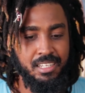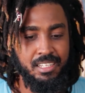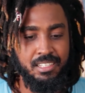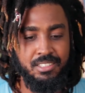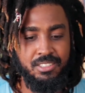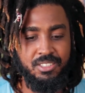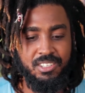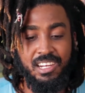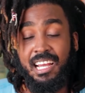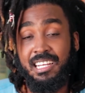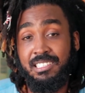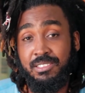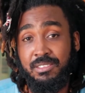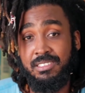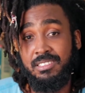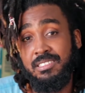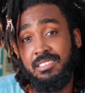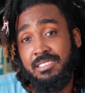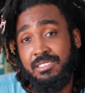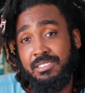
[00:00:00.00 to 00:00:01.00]
So
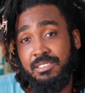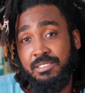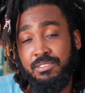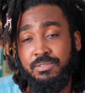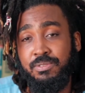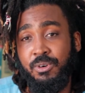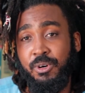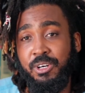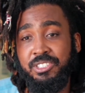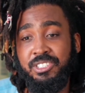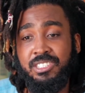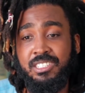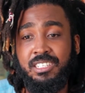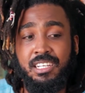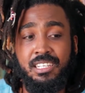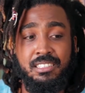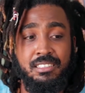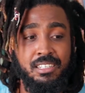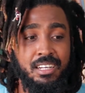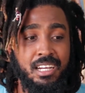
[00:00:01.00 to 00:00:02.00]
that's
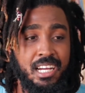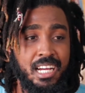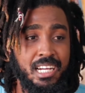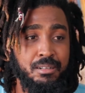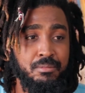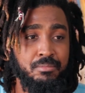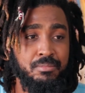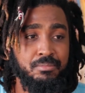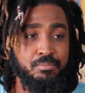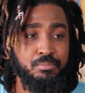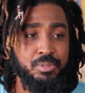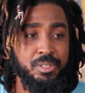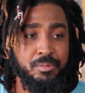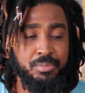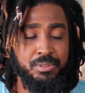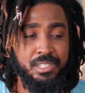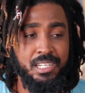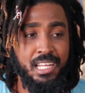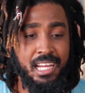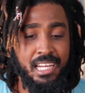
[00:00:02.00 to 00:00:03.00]
fortunate.
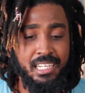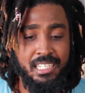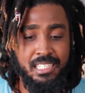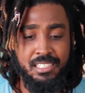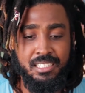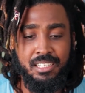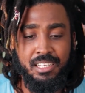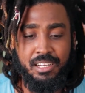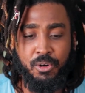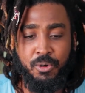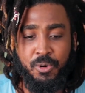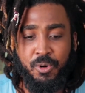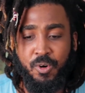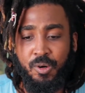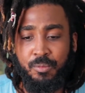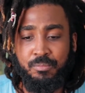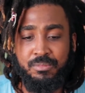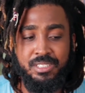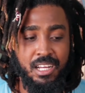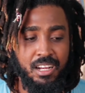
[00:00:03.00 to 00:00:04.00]
People are in their
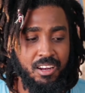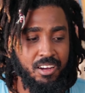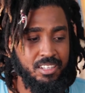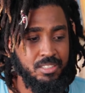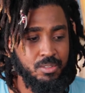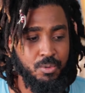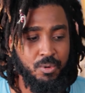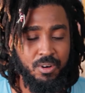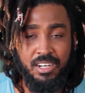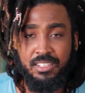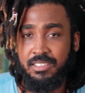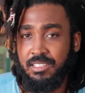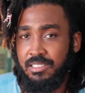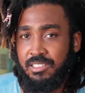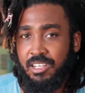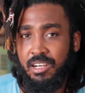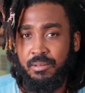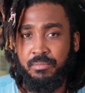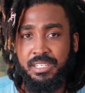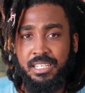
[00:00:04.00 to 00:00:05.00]
homes, a lot of water's
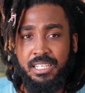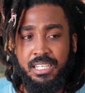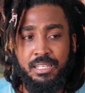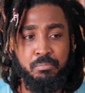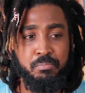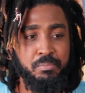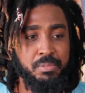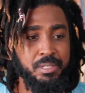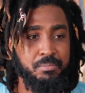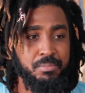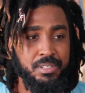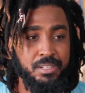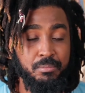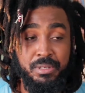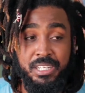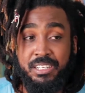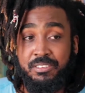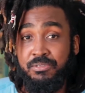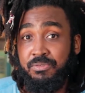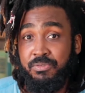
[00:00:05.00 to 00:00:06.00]
coming in, people are
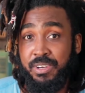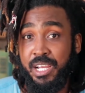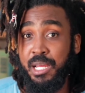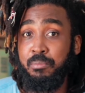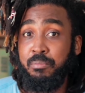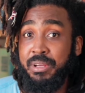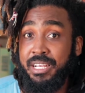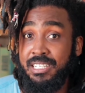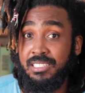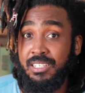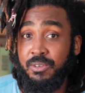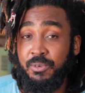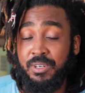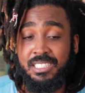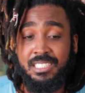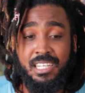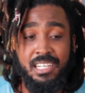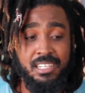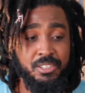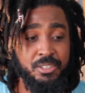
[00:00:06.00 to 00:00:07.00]
being fed based on
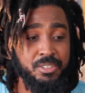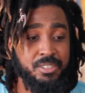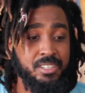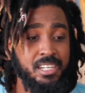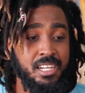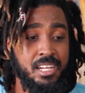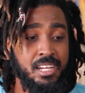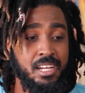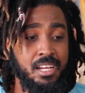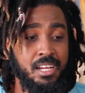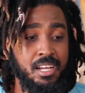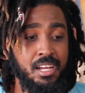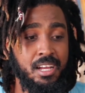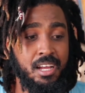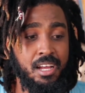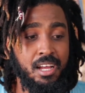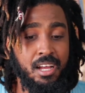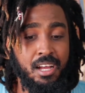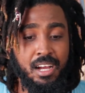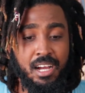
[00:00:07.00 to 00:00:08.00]
what I know.
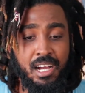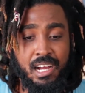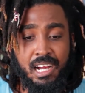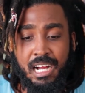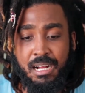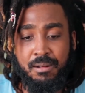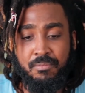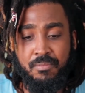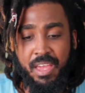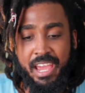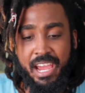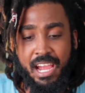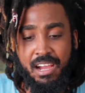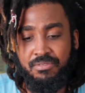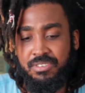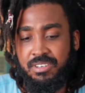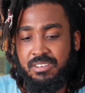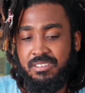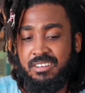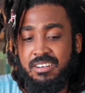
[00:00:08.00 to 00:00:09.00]
I
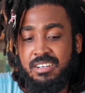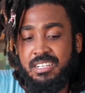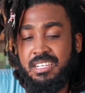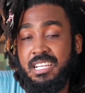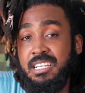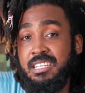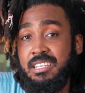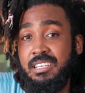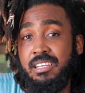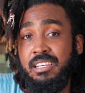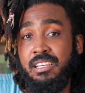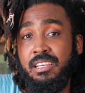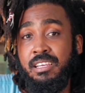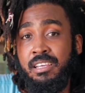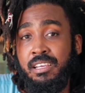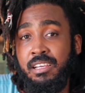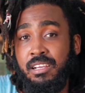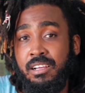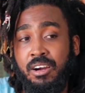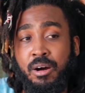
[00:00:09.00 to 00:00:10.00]
haven't heard
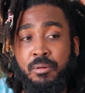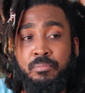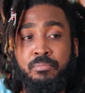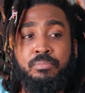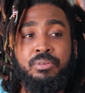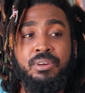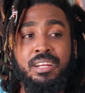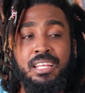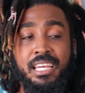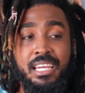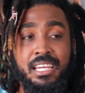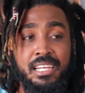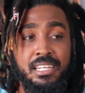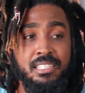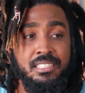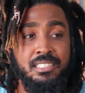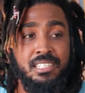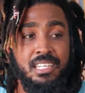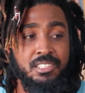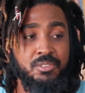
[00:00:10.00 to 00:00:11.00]
any
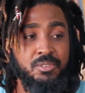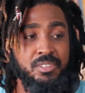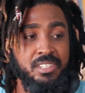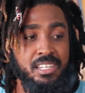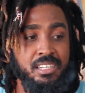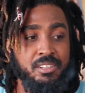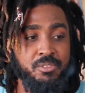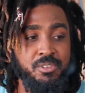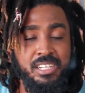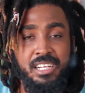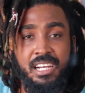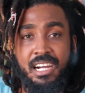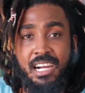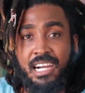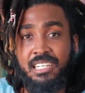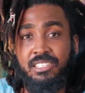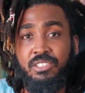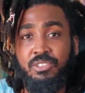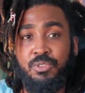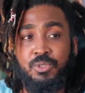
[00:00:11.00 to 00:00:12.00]
complaints as in
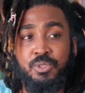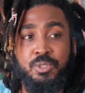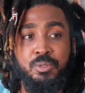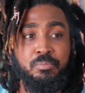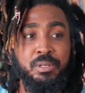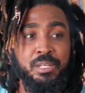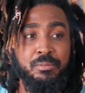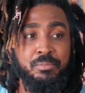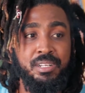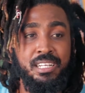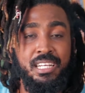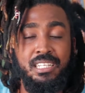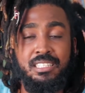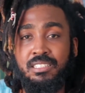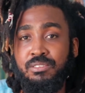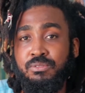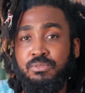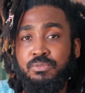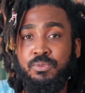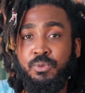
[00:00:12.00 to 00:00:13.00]
regards to people
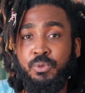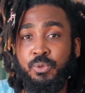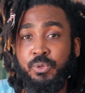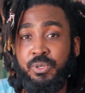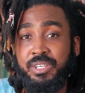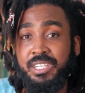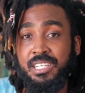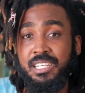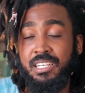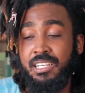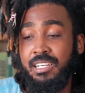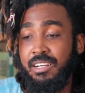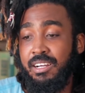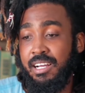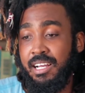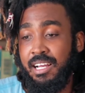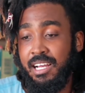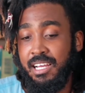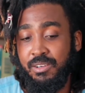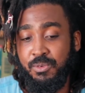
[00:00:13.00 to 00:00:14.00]
getting food
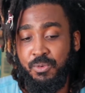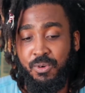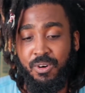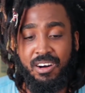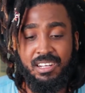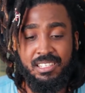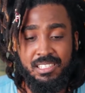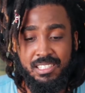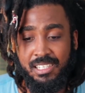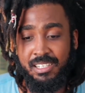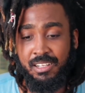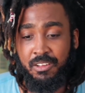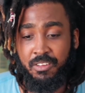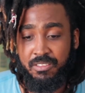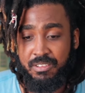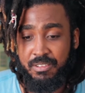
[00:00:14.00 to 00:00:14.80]
and water.